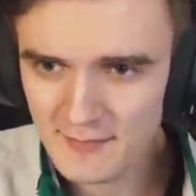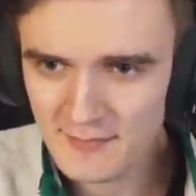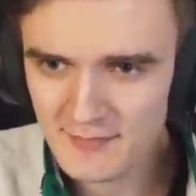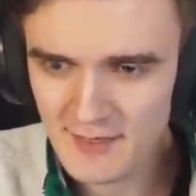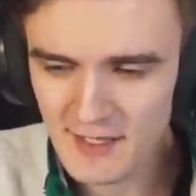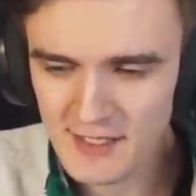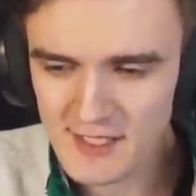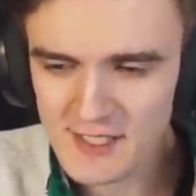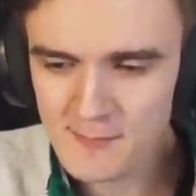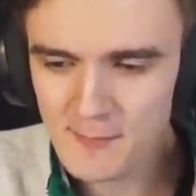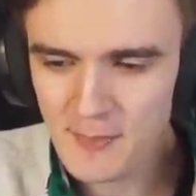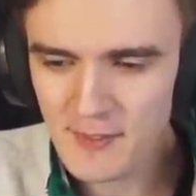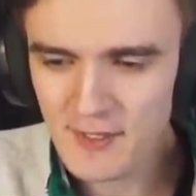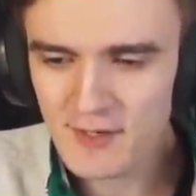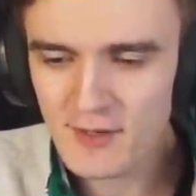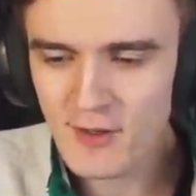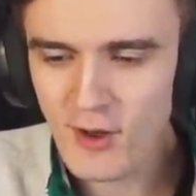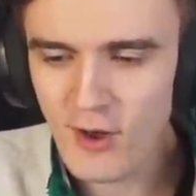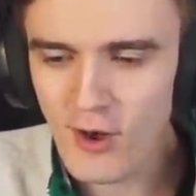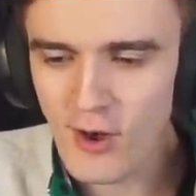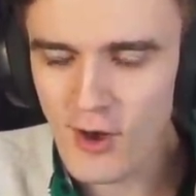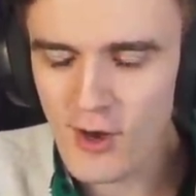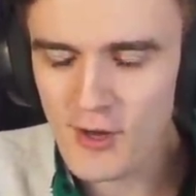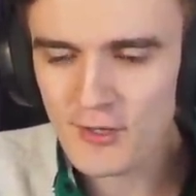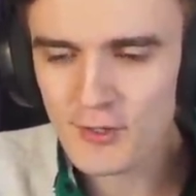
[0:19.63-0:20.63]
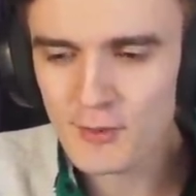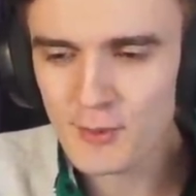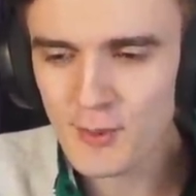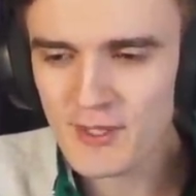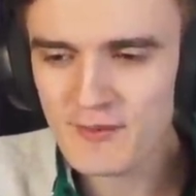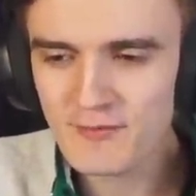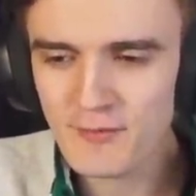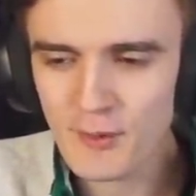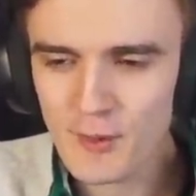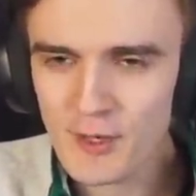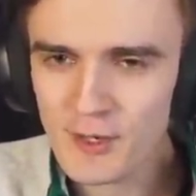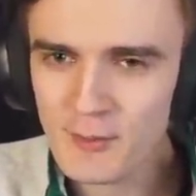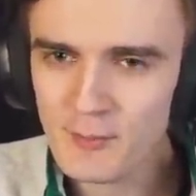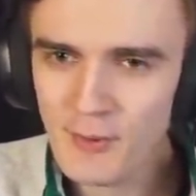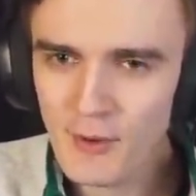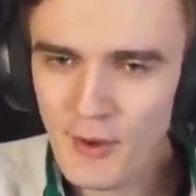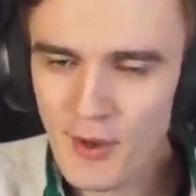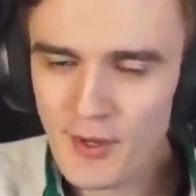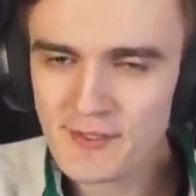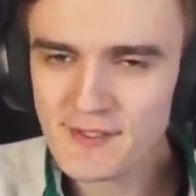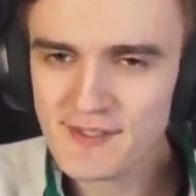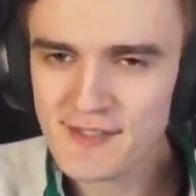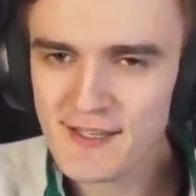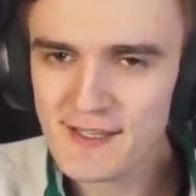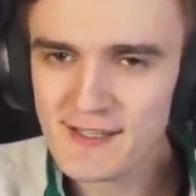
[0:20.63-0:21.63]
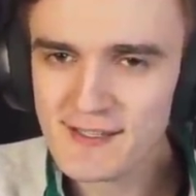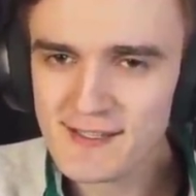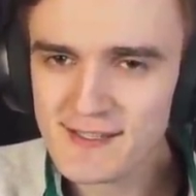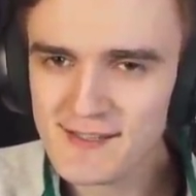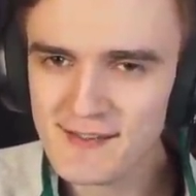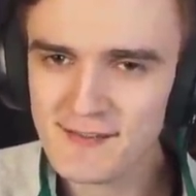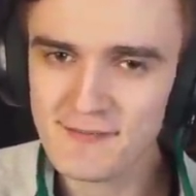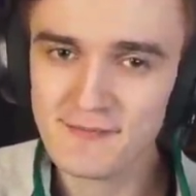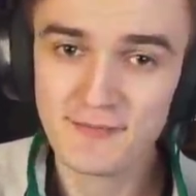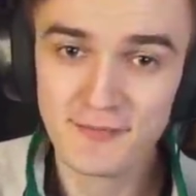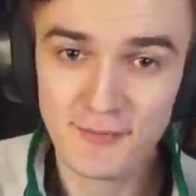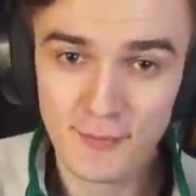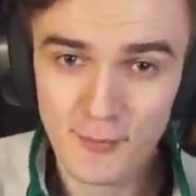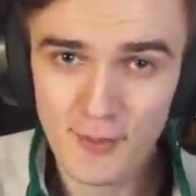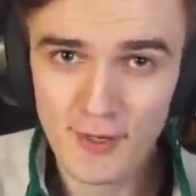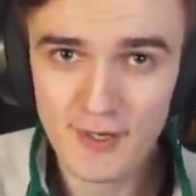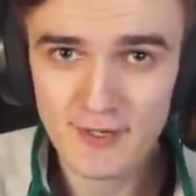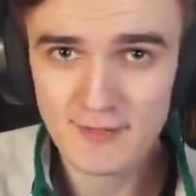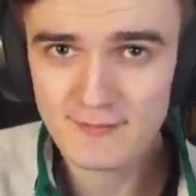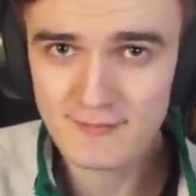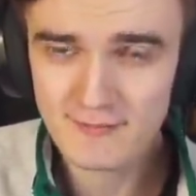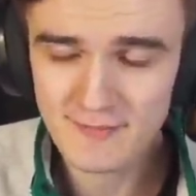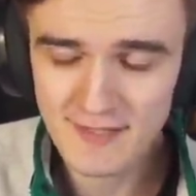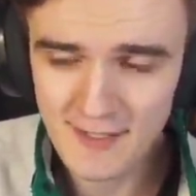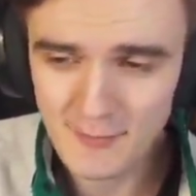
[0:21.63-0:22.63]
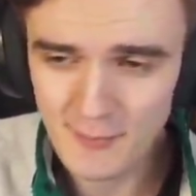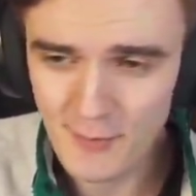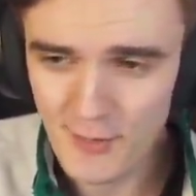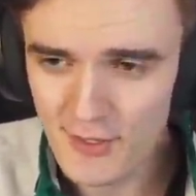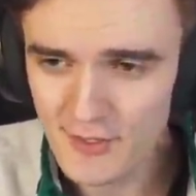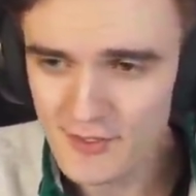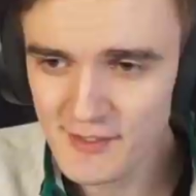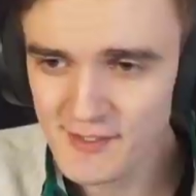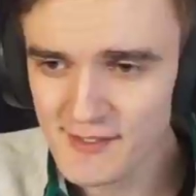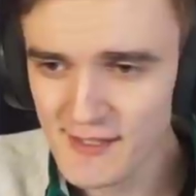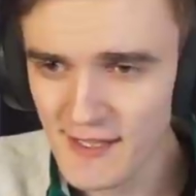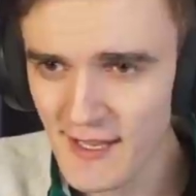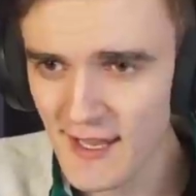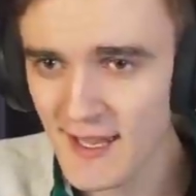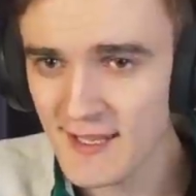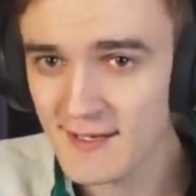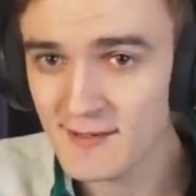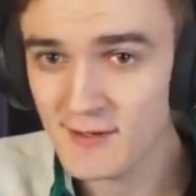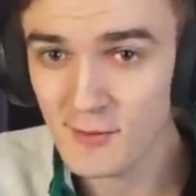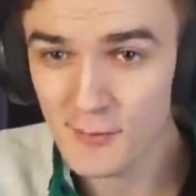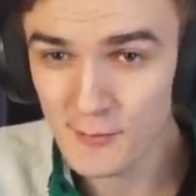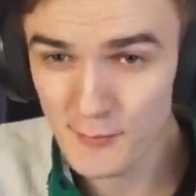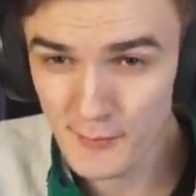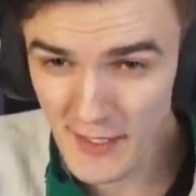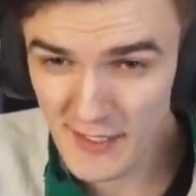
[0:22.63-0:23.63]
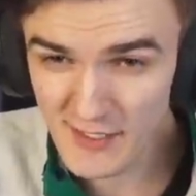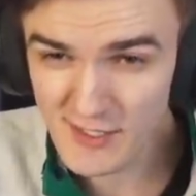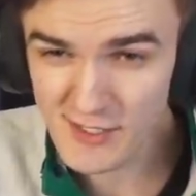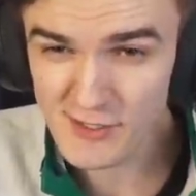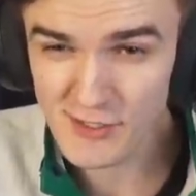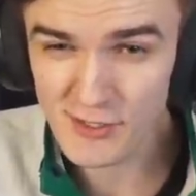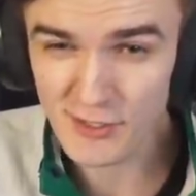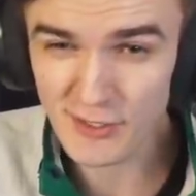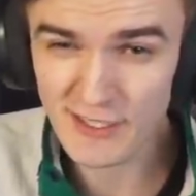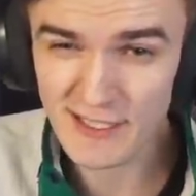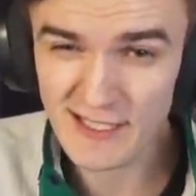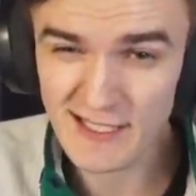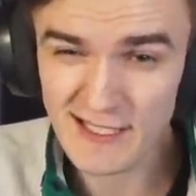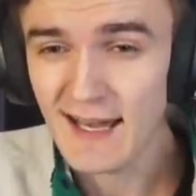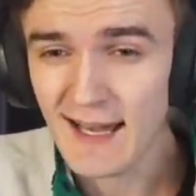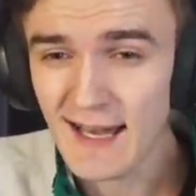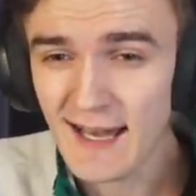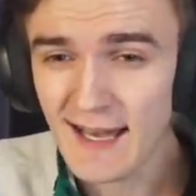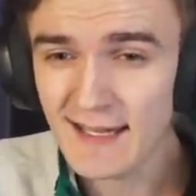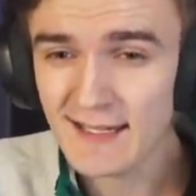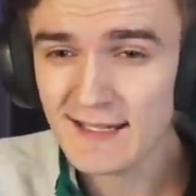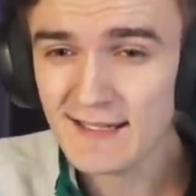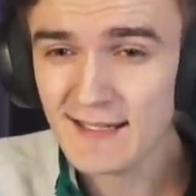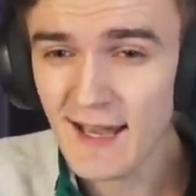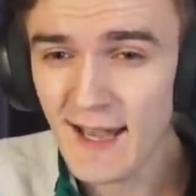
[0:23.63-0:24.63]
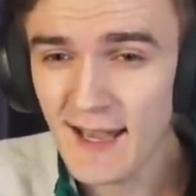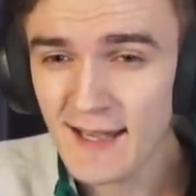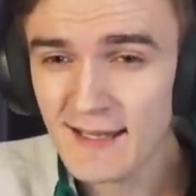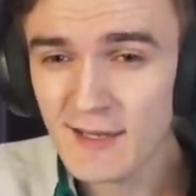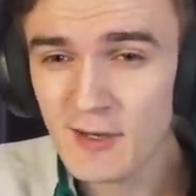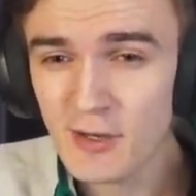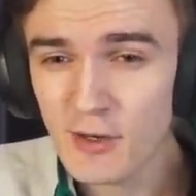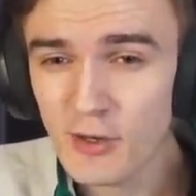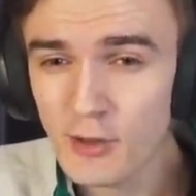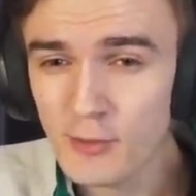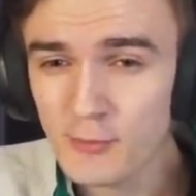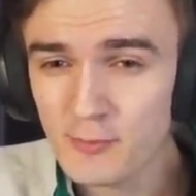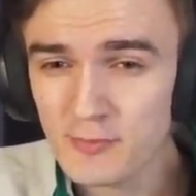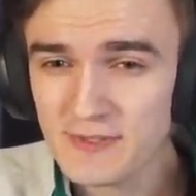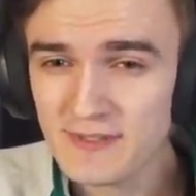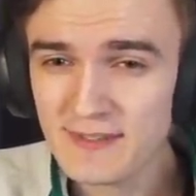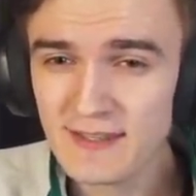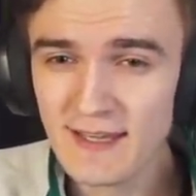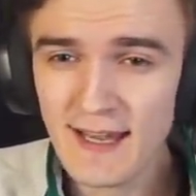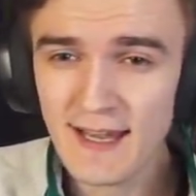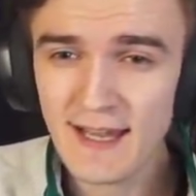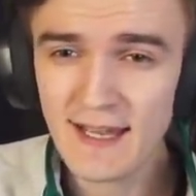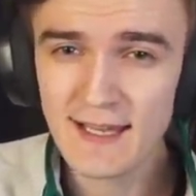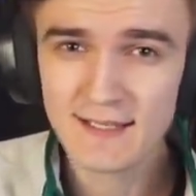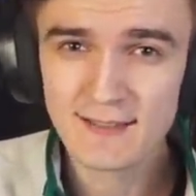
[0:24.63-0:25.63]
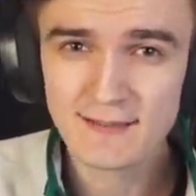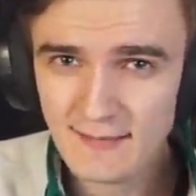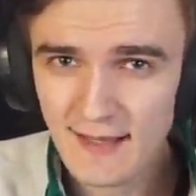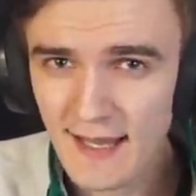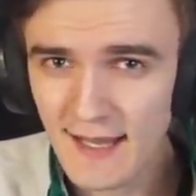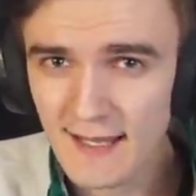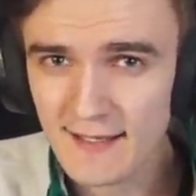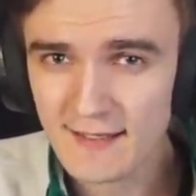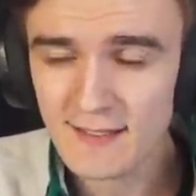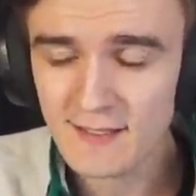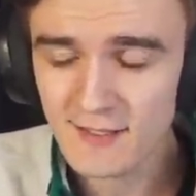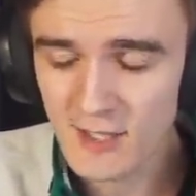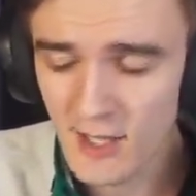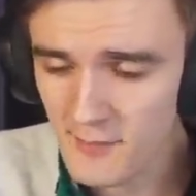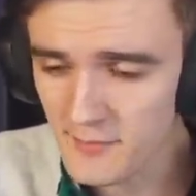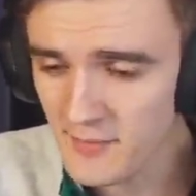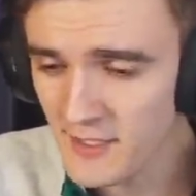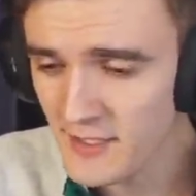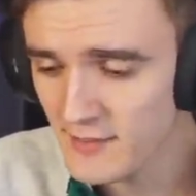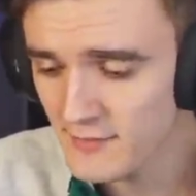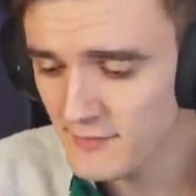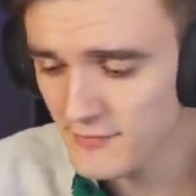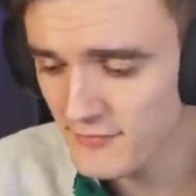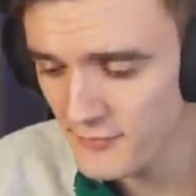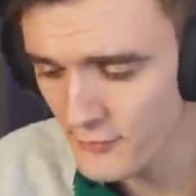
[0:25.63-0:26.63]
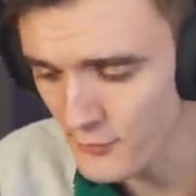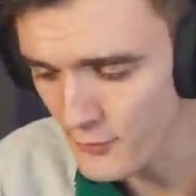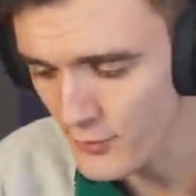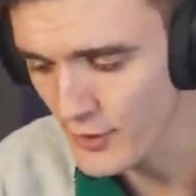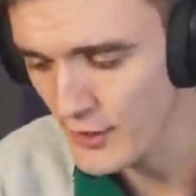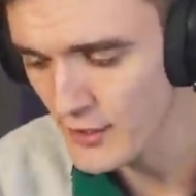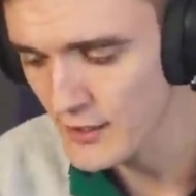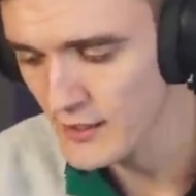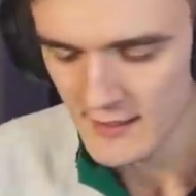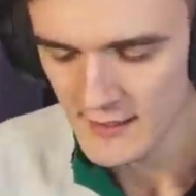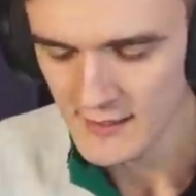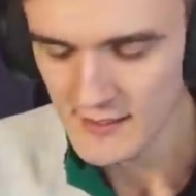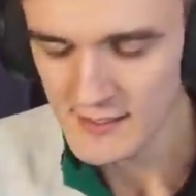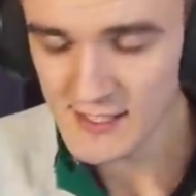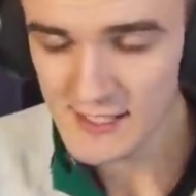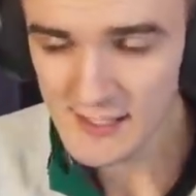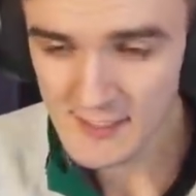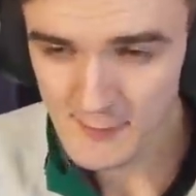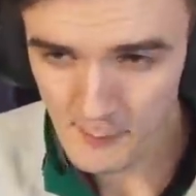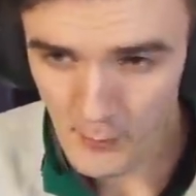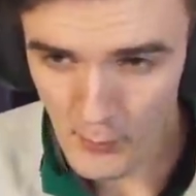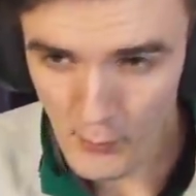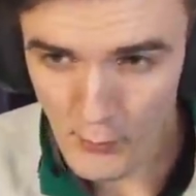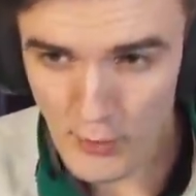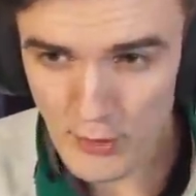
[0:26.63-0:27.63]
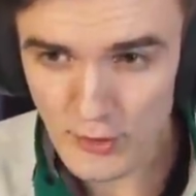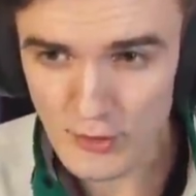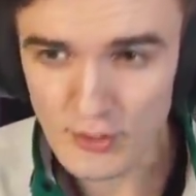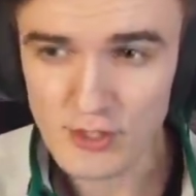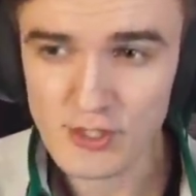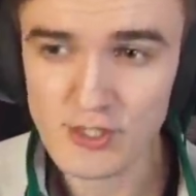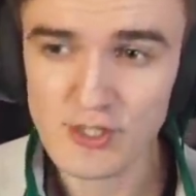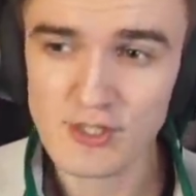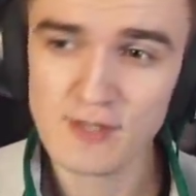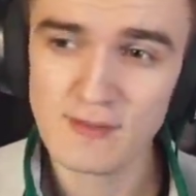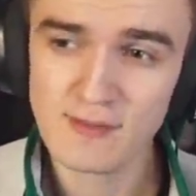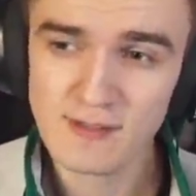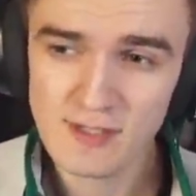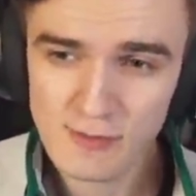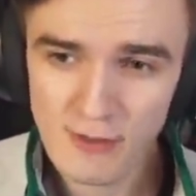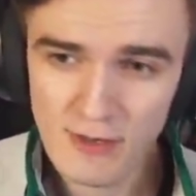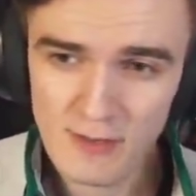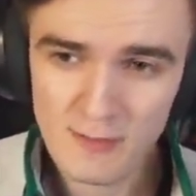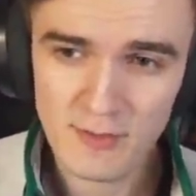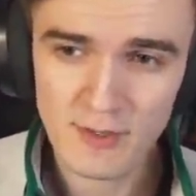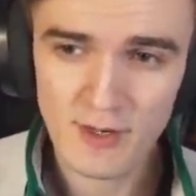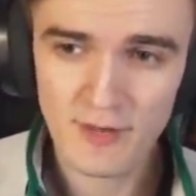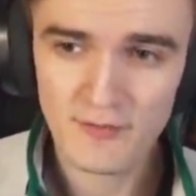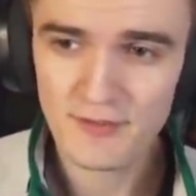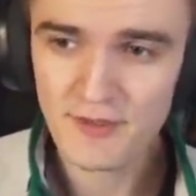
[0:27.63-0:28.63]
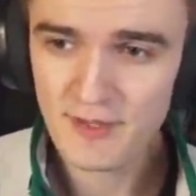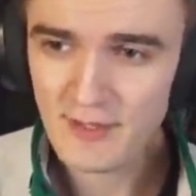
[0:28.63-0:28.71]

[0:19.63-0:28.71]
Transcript: There's been an ongoing voting process for the awards, and originally I'd kind of hoped that I'd get nominated for Sports Streamer of the